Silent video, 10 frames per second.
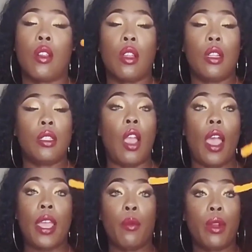Y'all
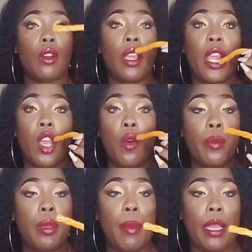had went on ahead and opened
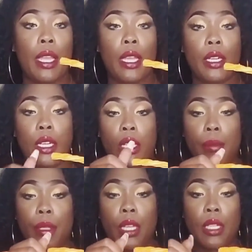up my candy, honey,
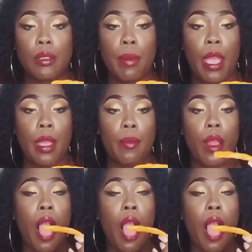because, baby,